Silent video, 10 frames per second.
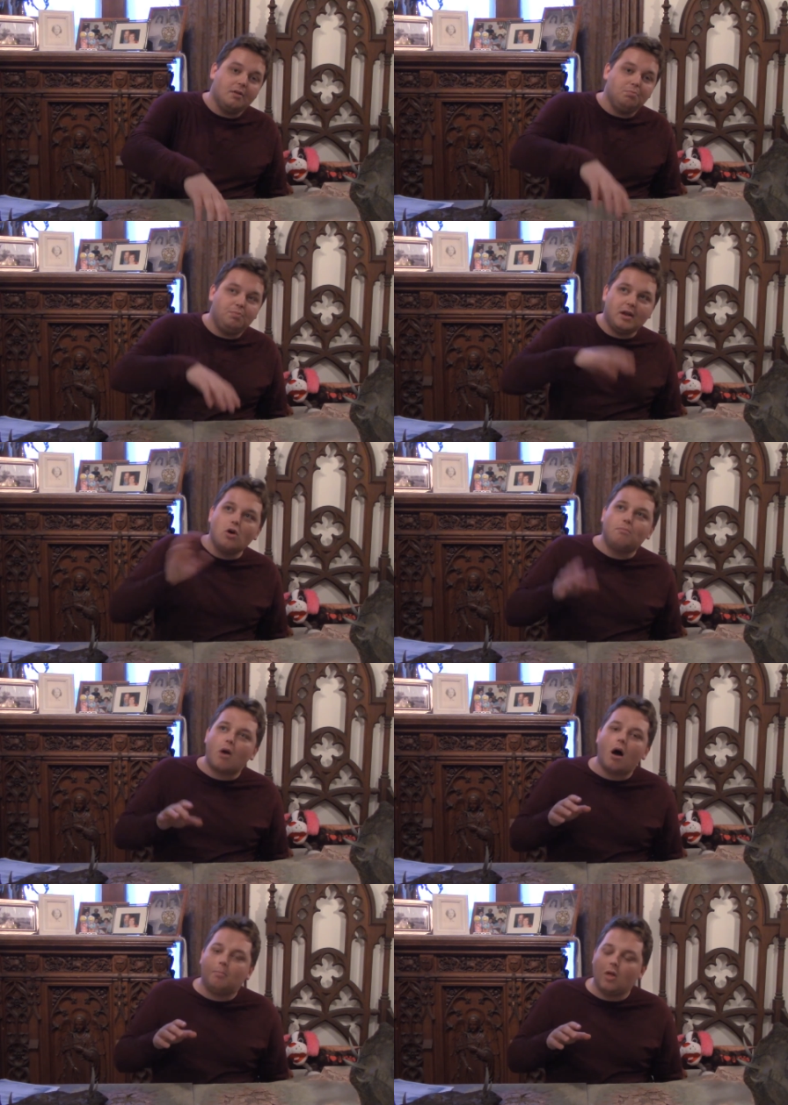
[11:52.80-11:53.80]
they don't
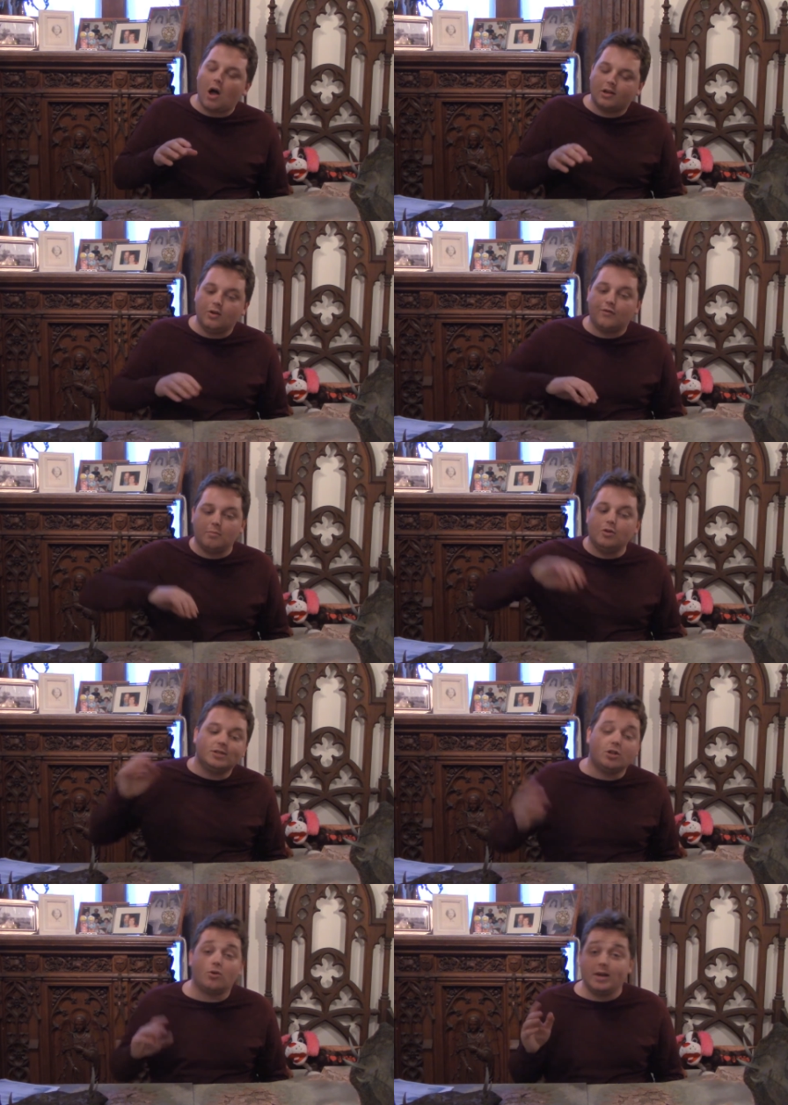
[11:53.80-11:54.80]
block you from
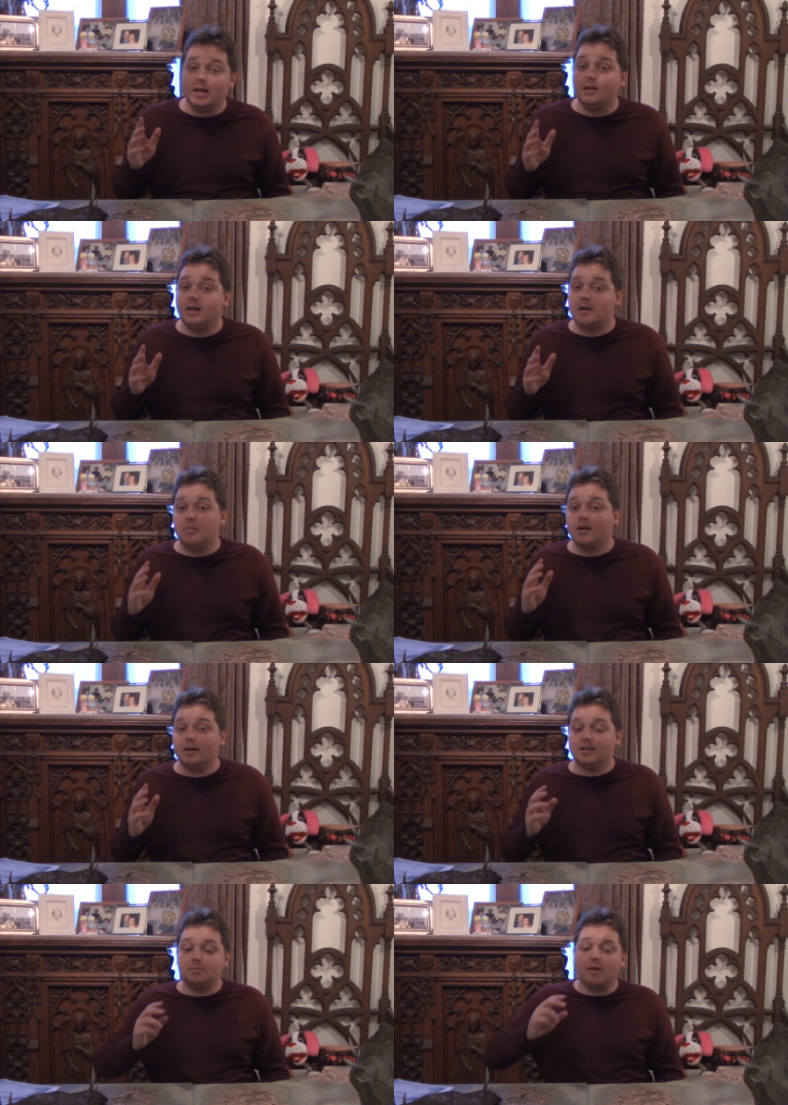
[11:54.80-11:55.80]
using their healing
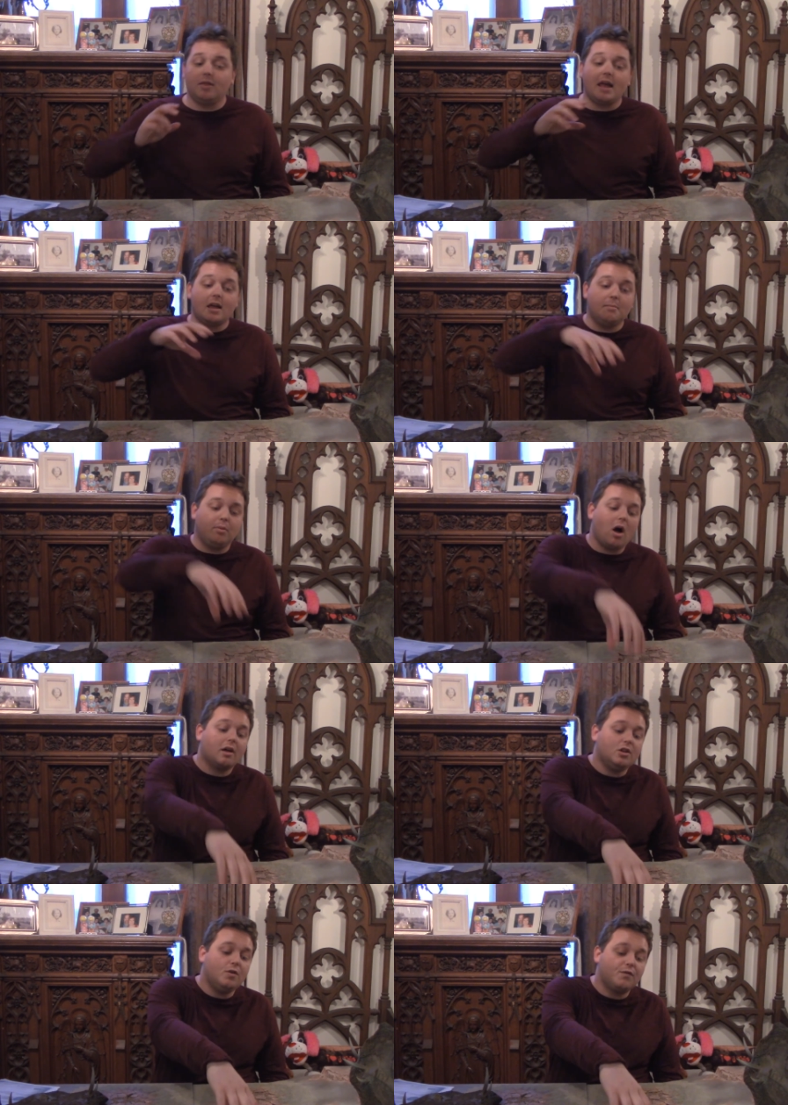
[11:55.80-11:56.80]
abilities, but they can
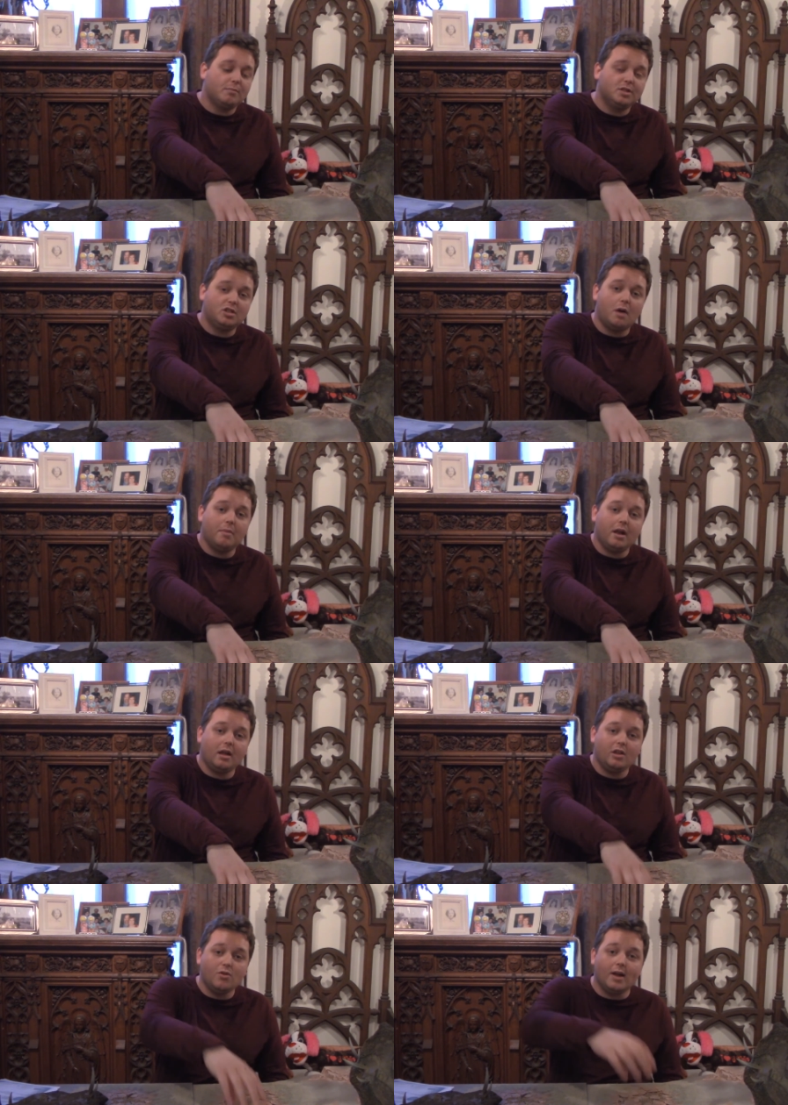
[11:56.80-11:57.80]
block you from
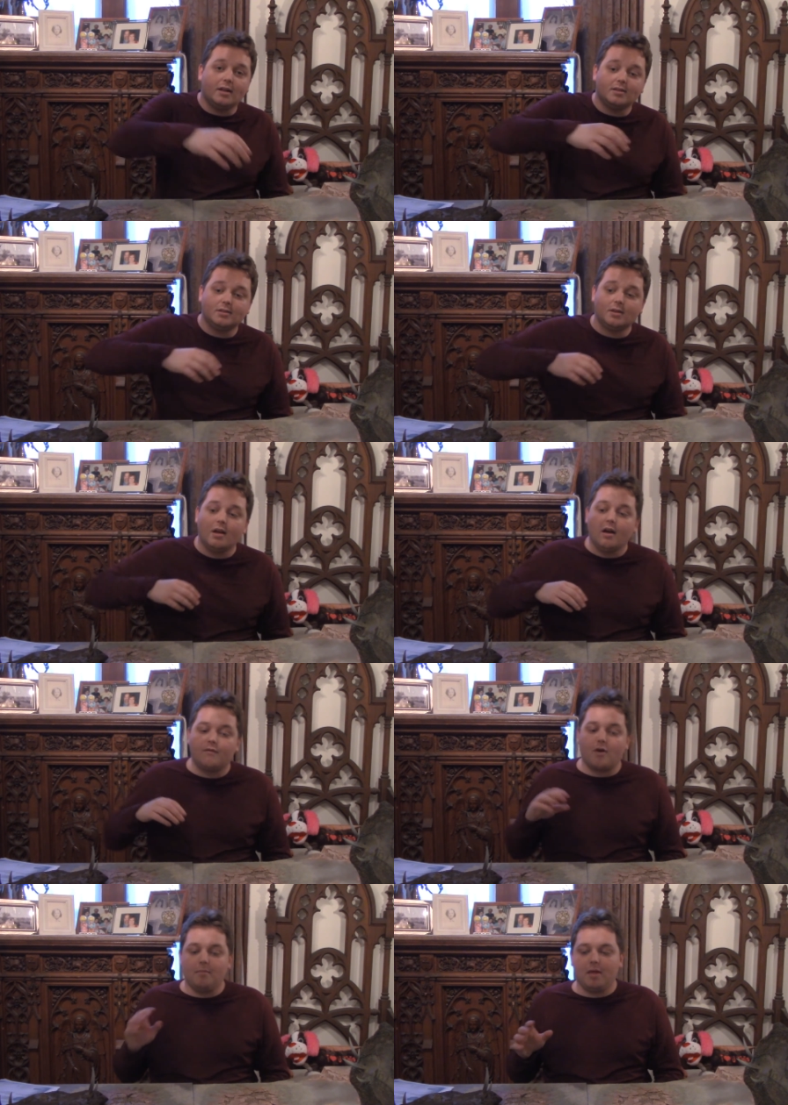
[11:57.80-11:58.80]
summoning units
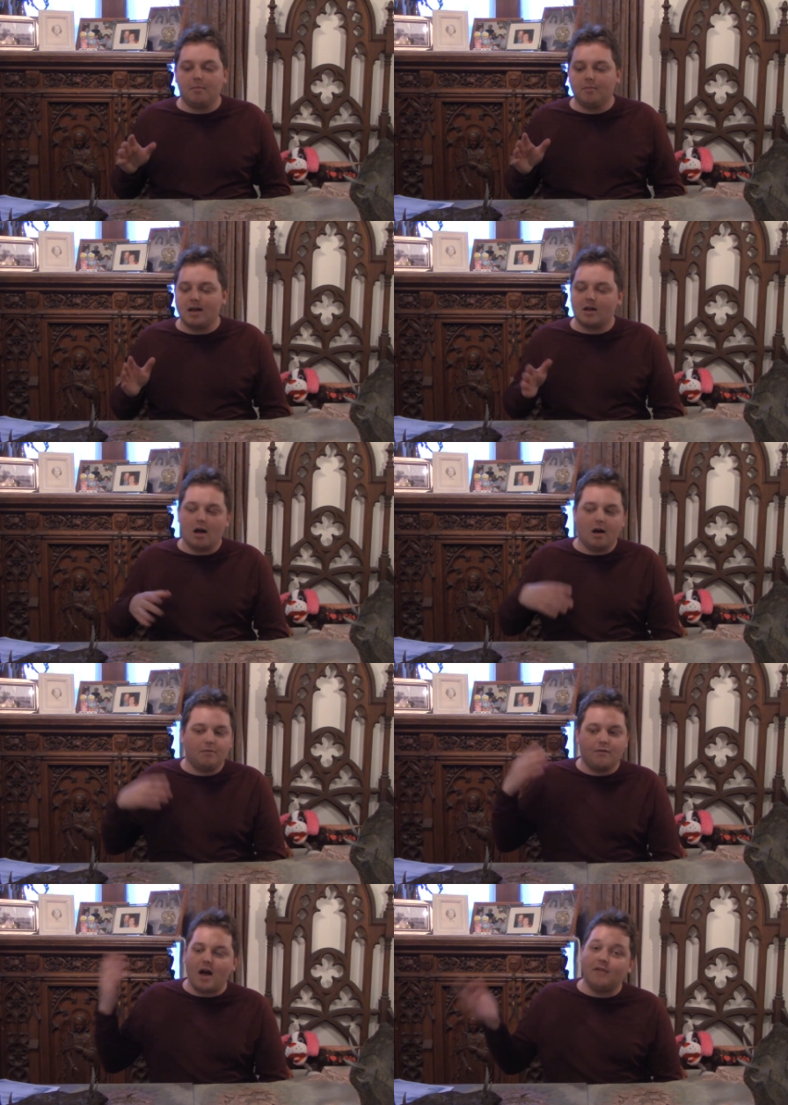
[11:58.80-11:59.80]
from them, like
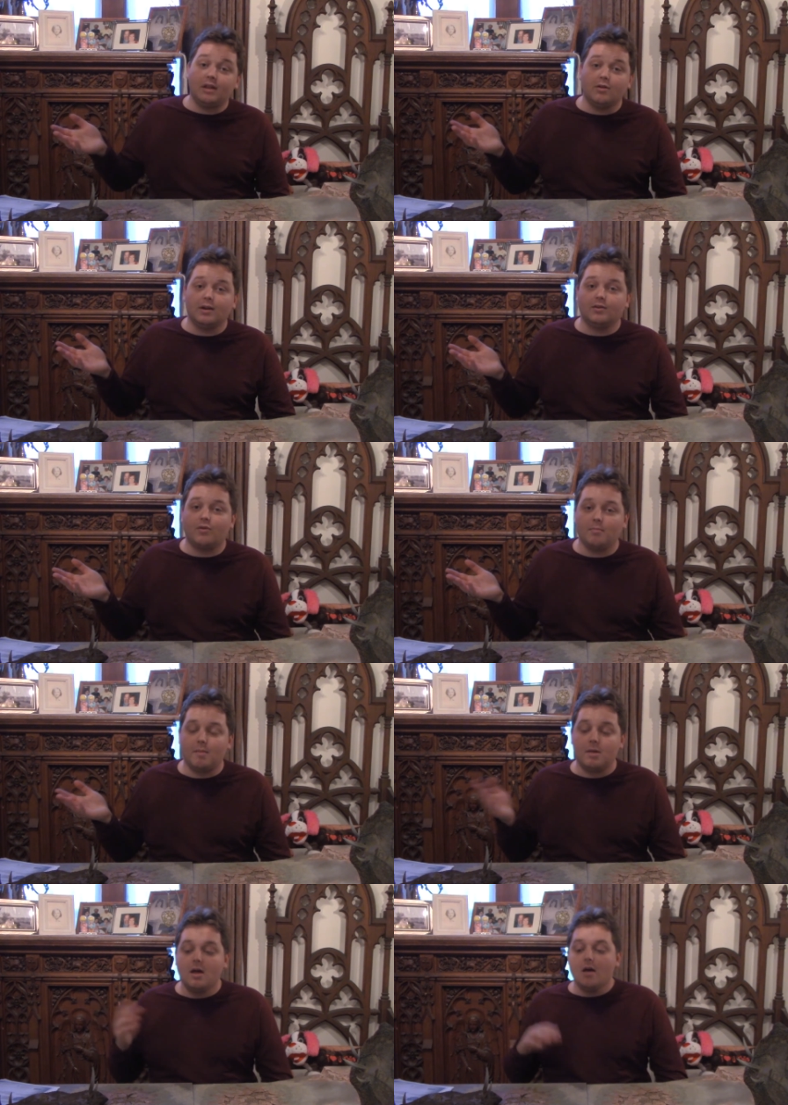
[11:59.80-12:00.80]
reviving units from
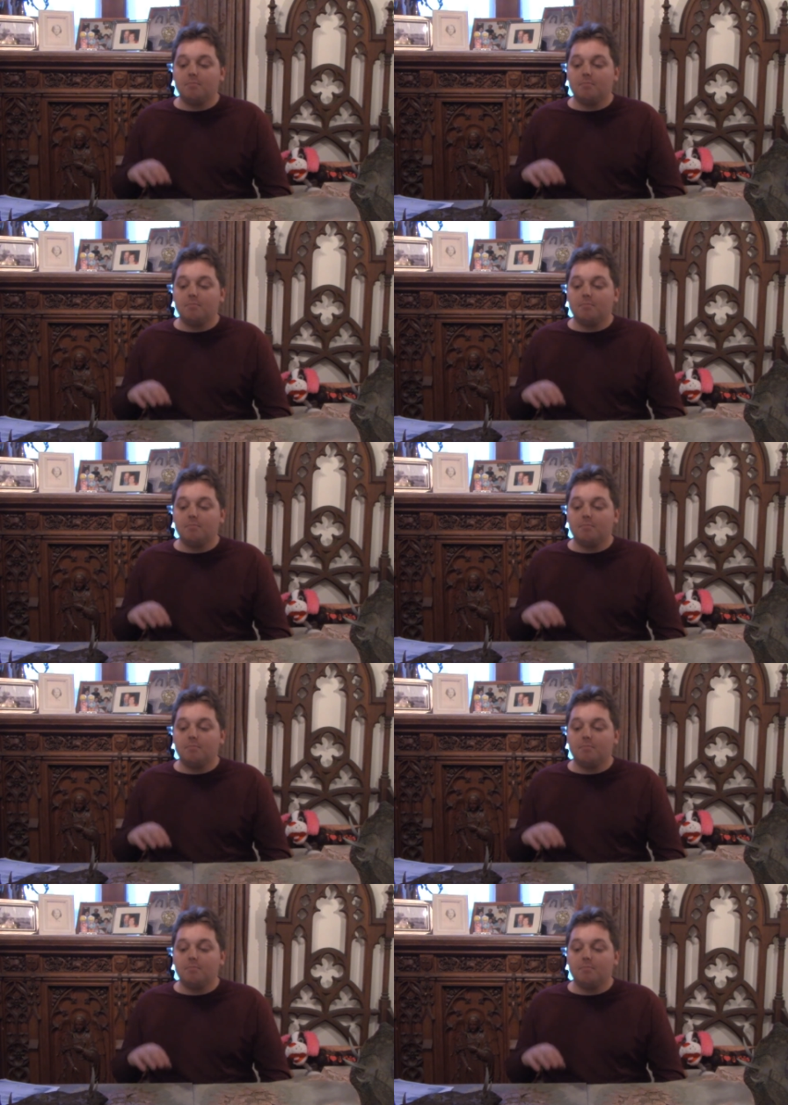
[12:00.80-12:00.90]
them.